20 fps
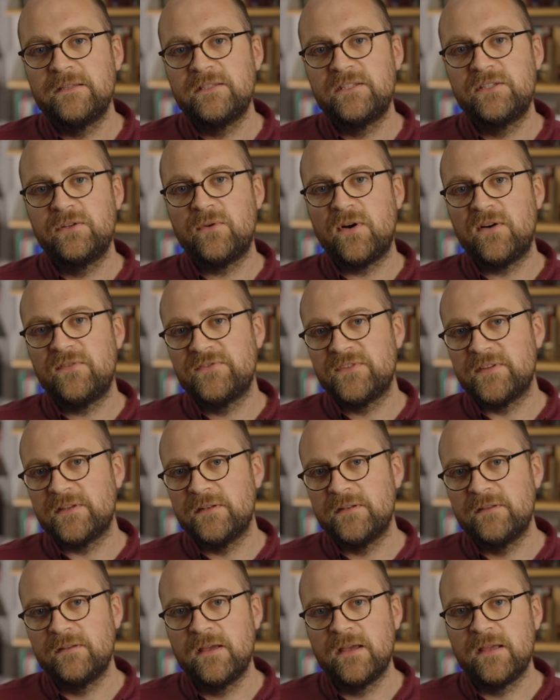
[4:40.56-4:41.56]
Too
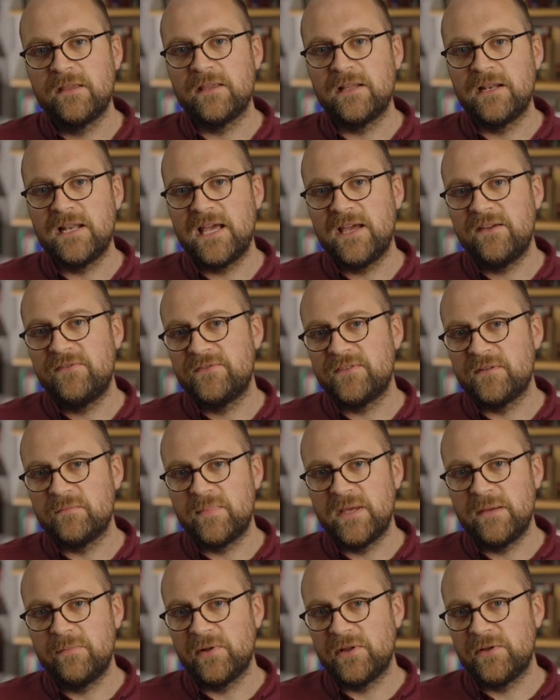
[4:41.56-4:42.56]
often, the left and
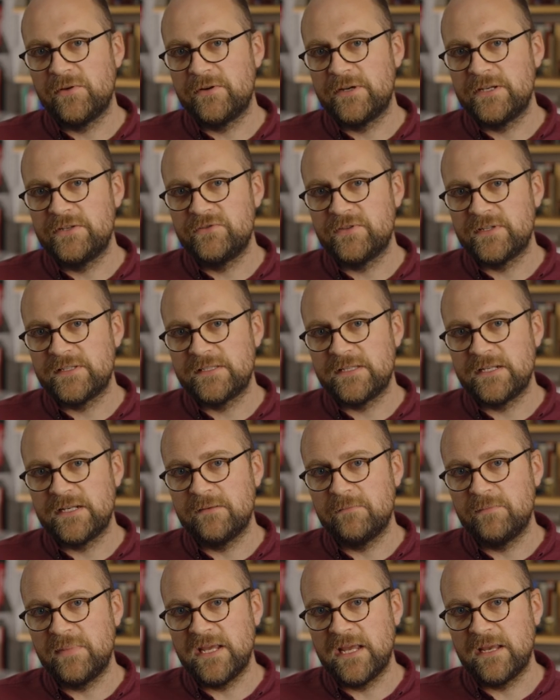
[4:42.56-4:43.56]
people who are interested
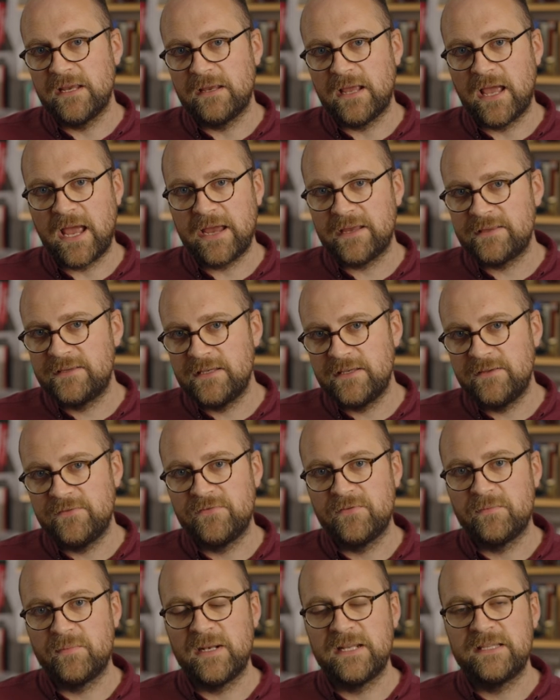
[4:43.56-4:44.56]
in being
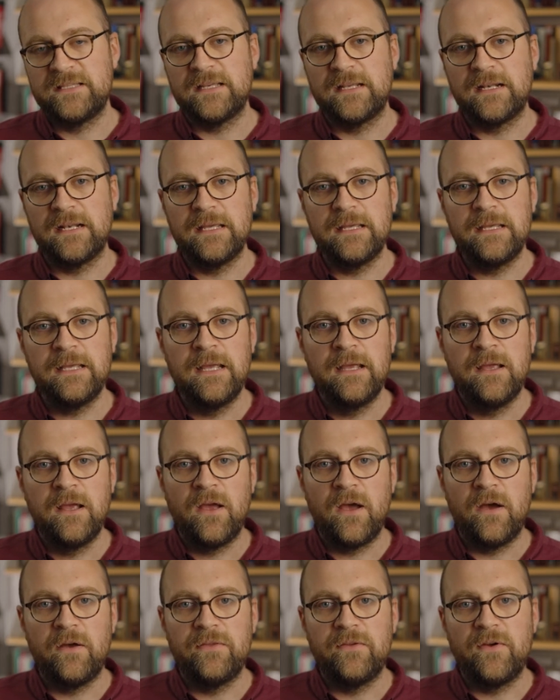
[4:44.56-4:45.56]
active politically
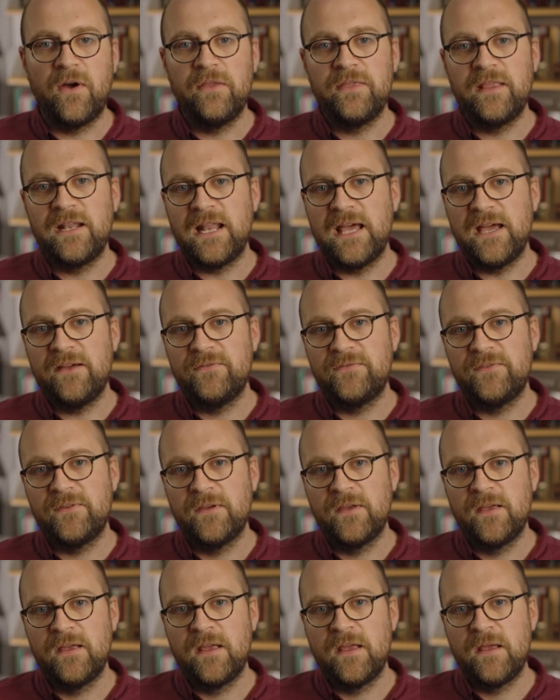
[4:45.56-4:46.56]
on the left
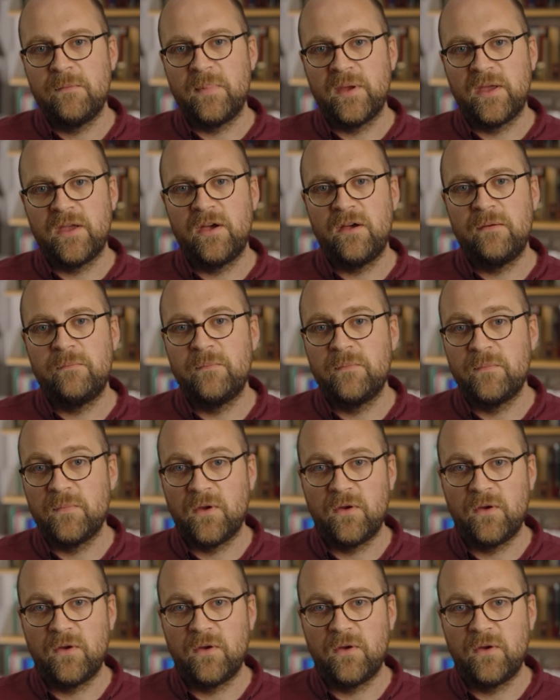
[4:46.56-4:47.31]
become,